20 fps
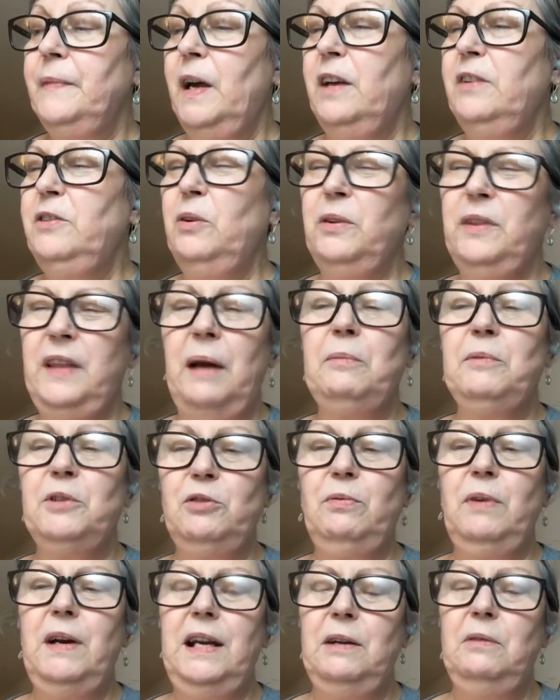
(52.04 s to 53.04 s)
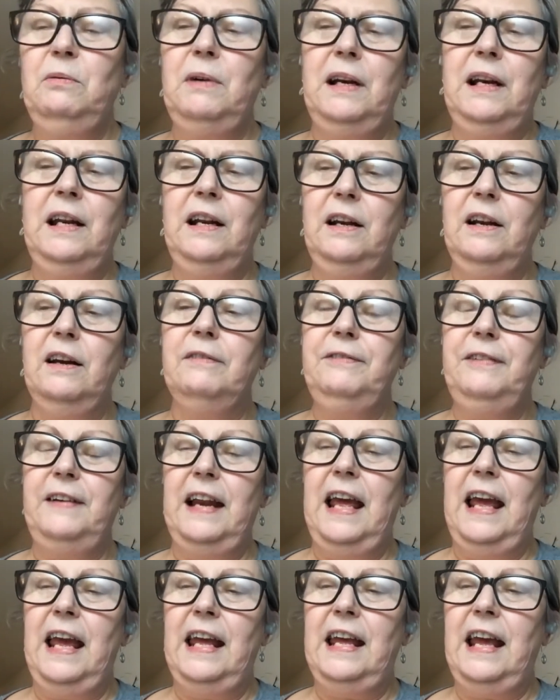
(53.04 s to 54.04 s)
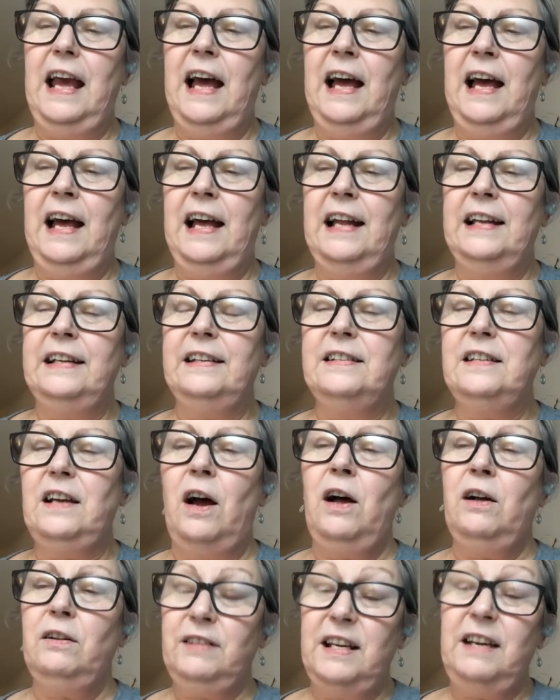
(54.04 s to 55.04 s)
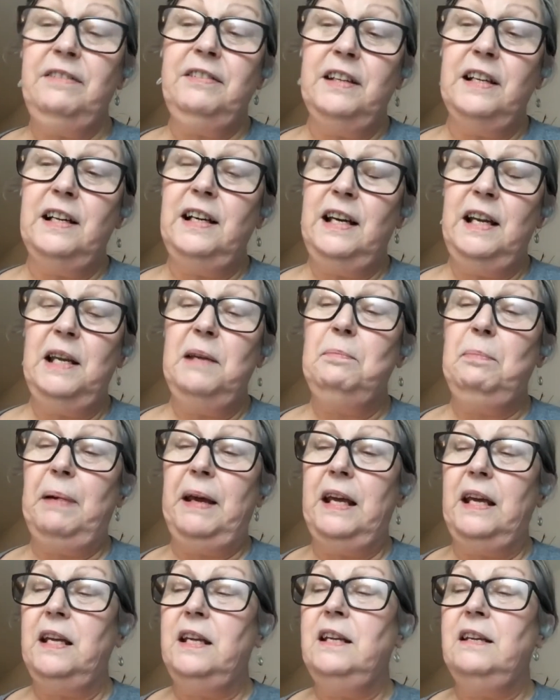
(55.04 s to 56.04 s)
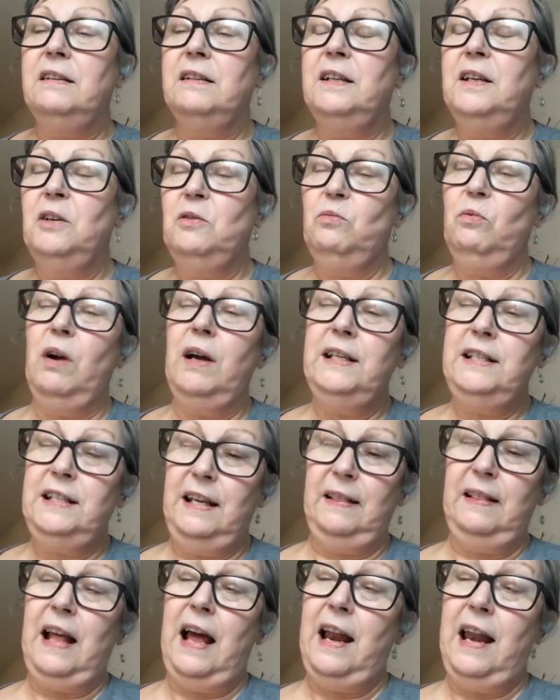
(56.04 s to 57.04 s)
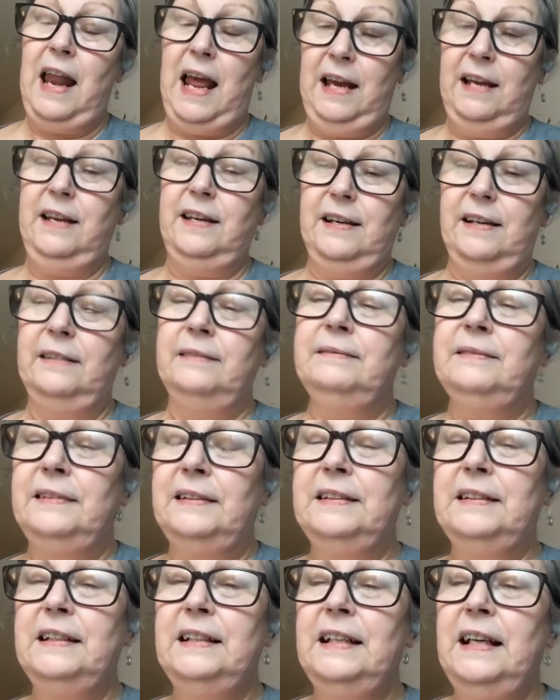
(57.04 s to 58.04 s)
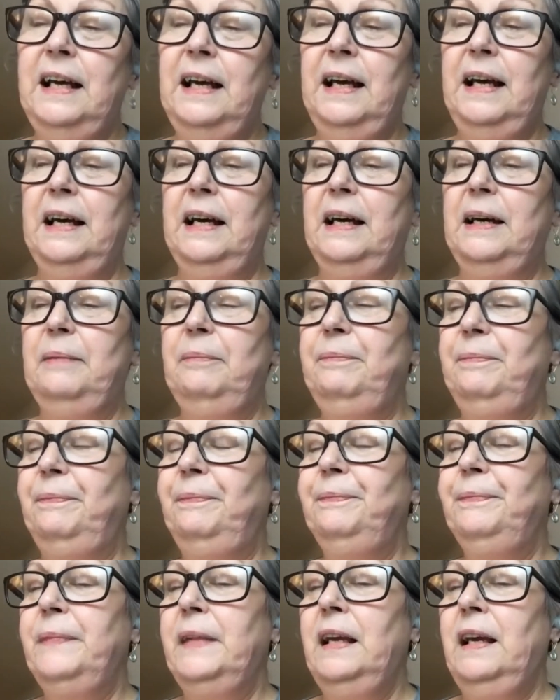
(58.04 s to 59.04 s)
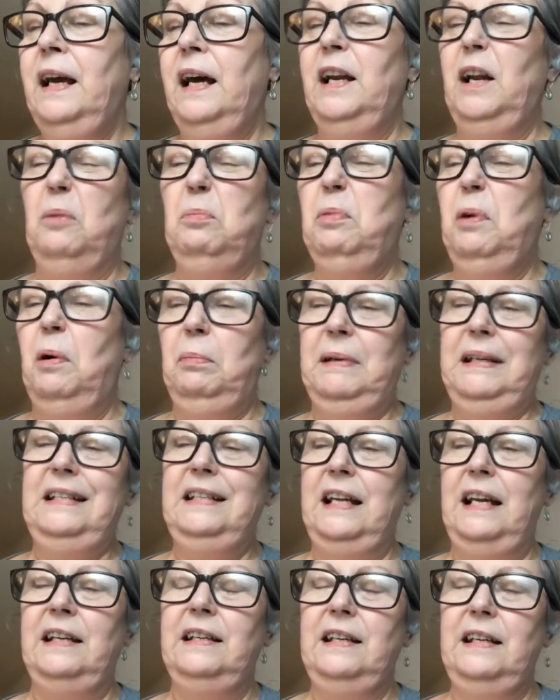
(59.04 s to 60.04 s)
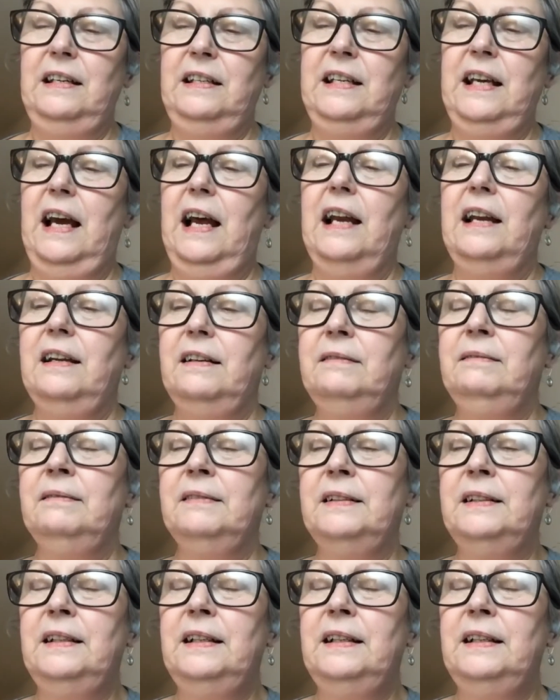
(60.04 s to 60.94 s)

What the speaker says: I thought that was really, really lovely, and I'll definitely be writing that letter. And I'll probably send it to Helen.